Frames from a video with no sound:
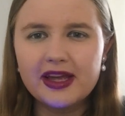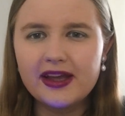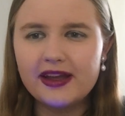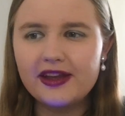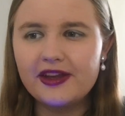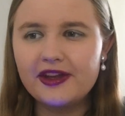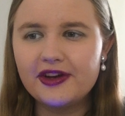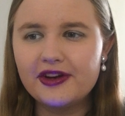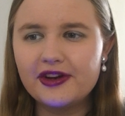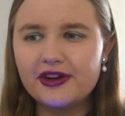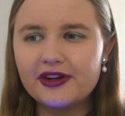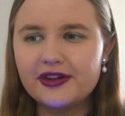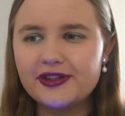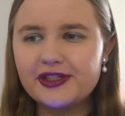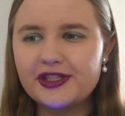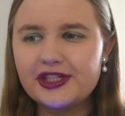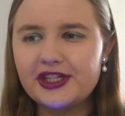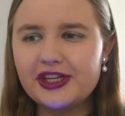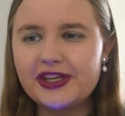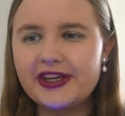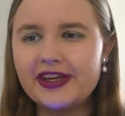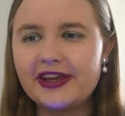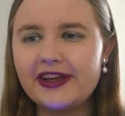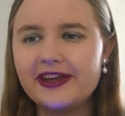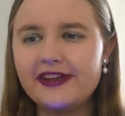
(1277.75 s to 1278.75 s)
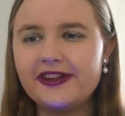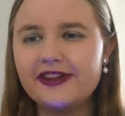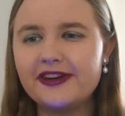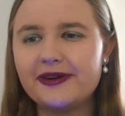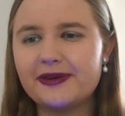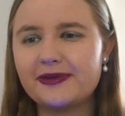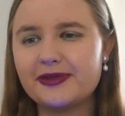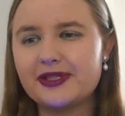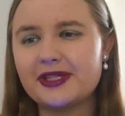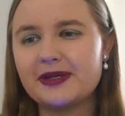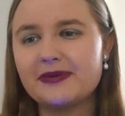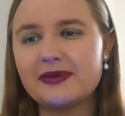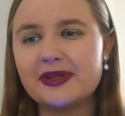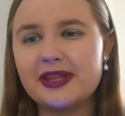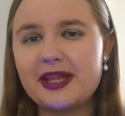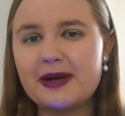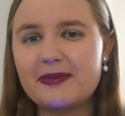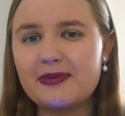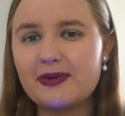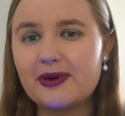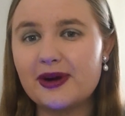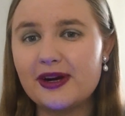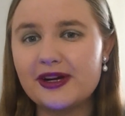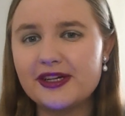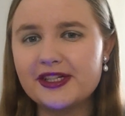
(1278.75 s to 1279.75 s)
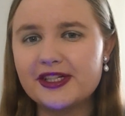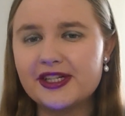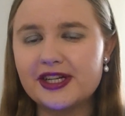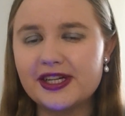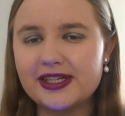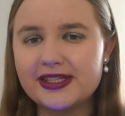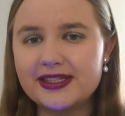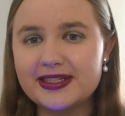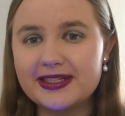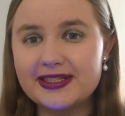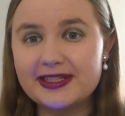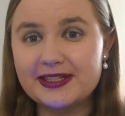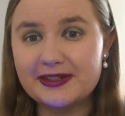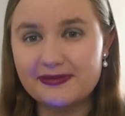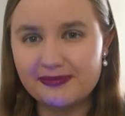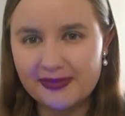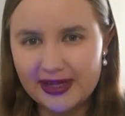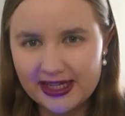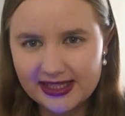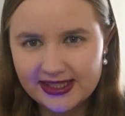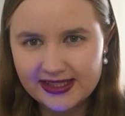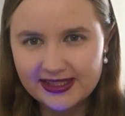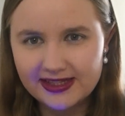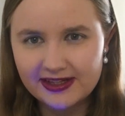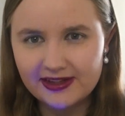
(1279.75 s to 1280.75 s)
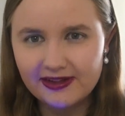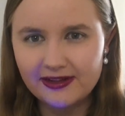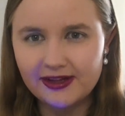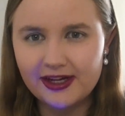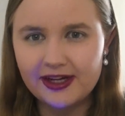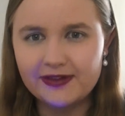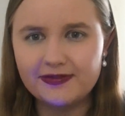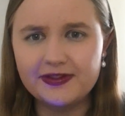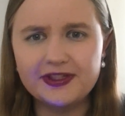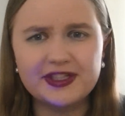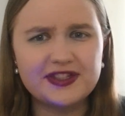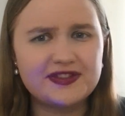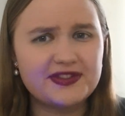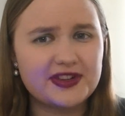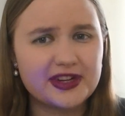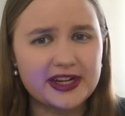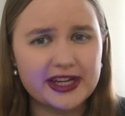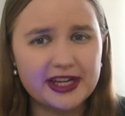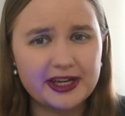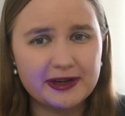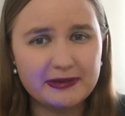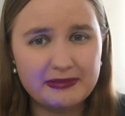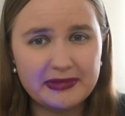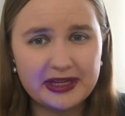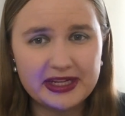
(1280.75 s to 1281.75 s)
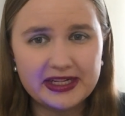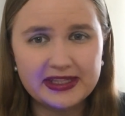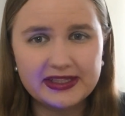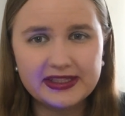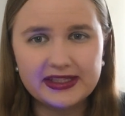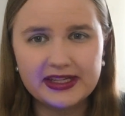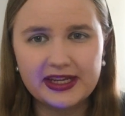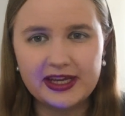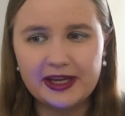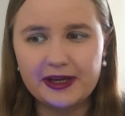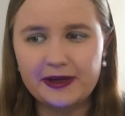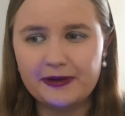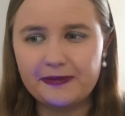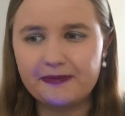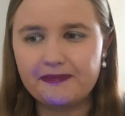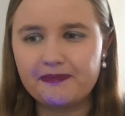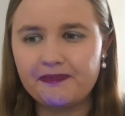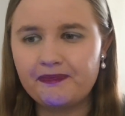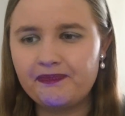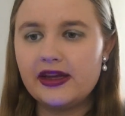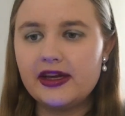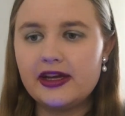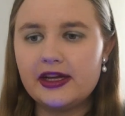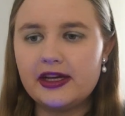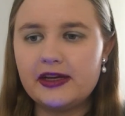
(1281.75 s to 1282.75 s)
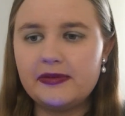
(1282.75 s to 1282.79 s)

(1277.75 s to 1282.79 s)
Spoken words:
You know, she, you know, someone that prioritizes domestic life, is very committed to him.